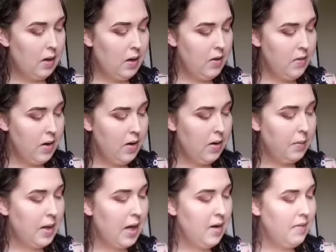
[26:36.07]
I don't know,
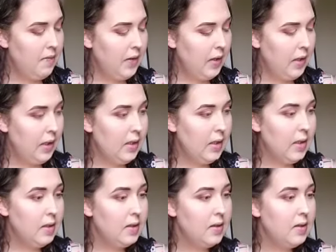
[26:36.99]
I'm kind of feeling
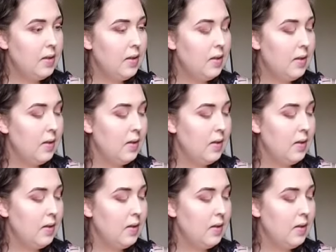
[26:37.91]
this